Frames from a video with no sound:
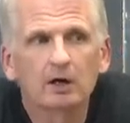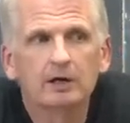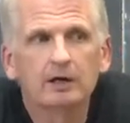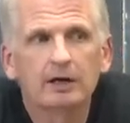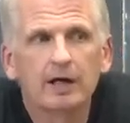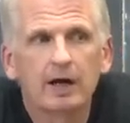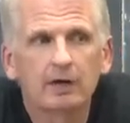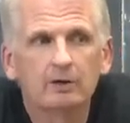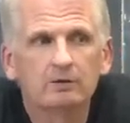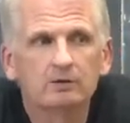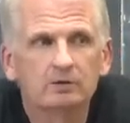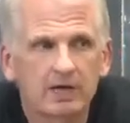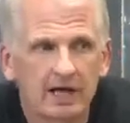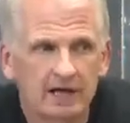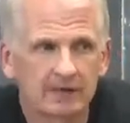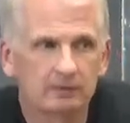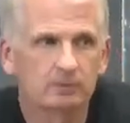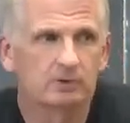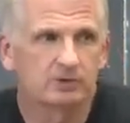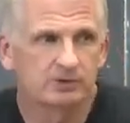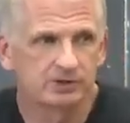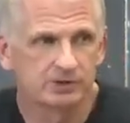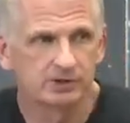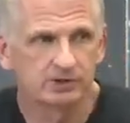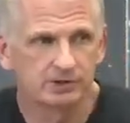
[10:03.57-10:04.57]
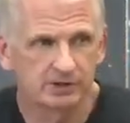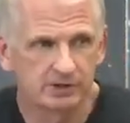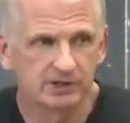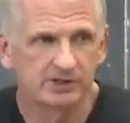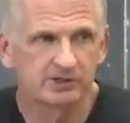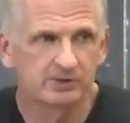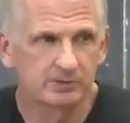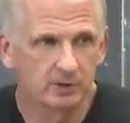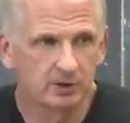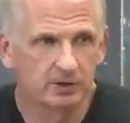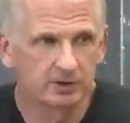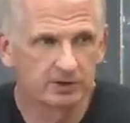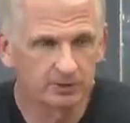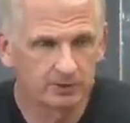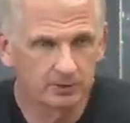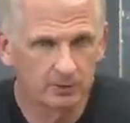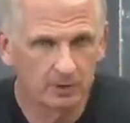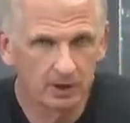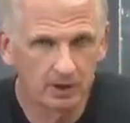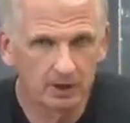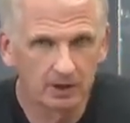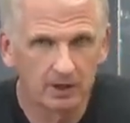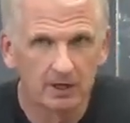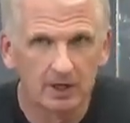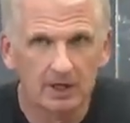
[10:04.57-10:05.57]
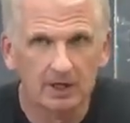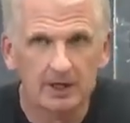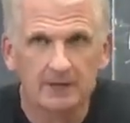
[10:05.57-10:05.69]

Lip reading: and how language suggests where you are.